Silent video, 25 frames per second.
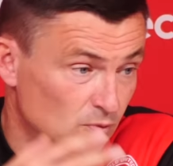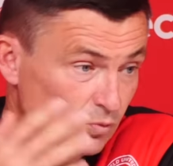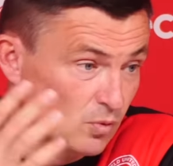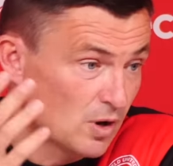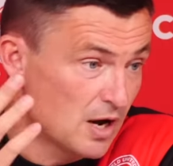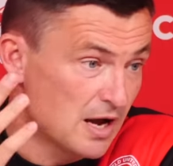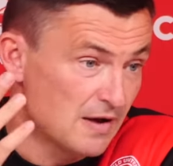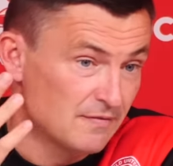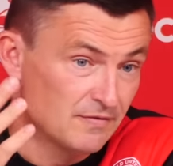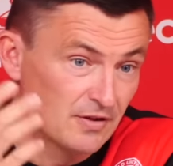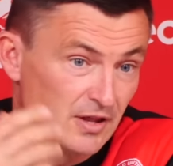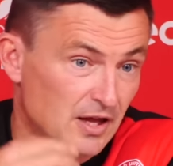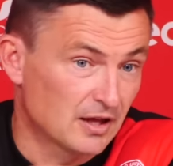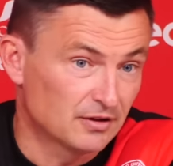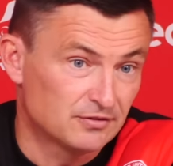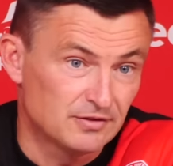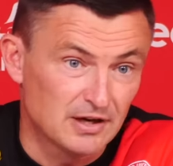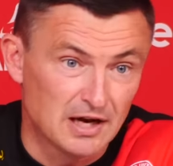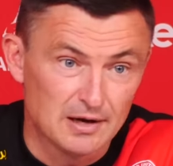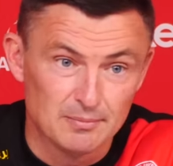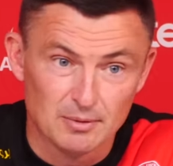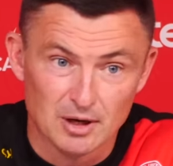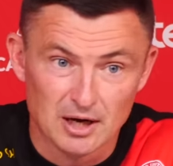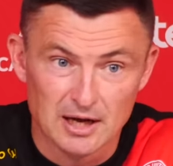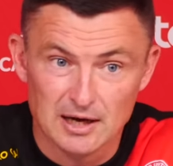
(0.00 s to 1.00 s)
whatever that
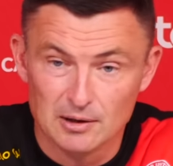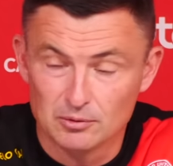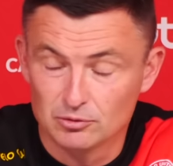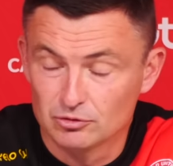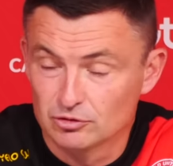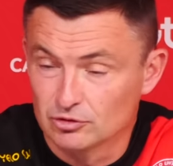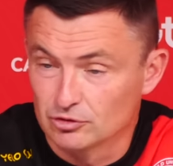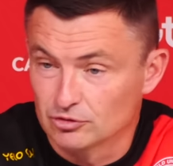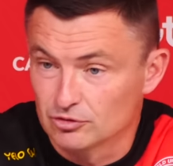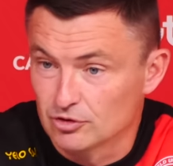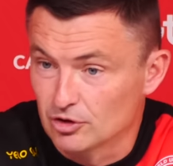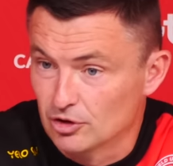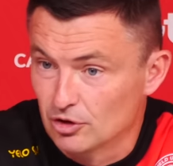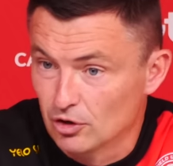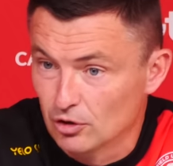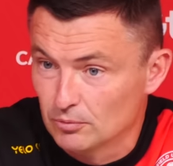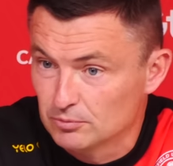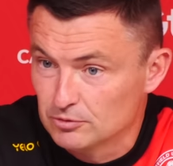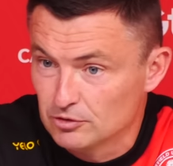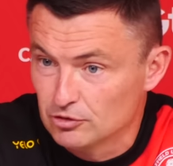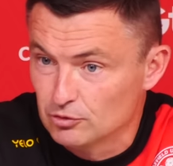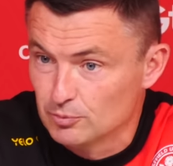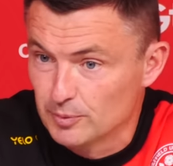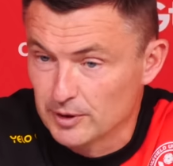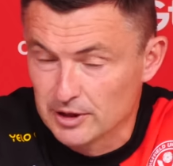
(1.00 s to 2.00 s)
time allows because they're not
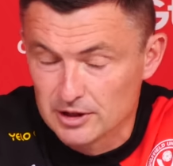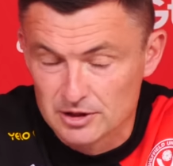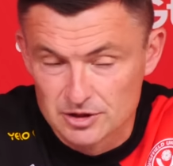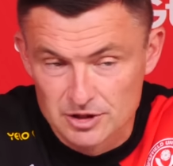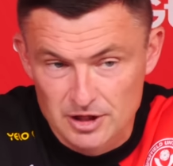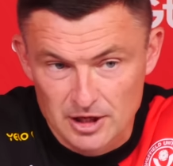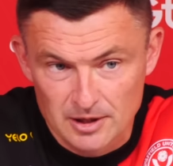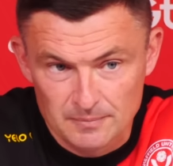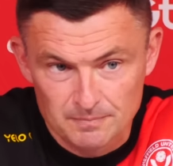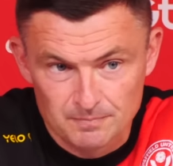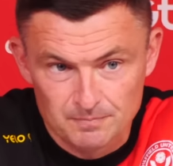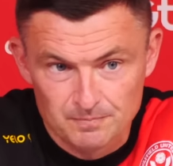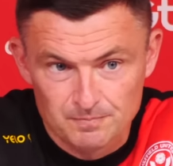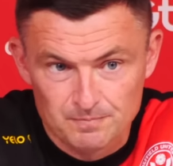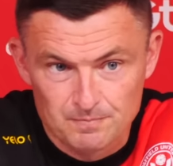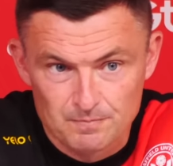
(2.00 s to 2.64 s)
up to speed yet.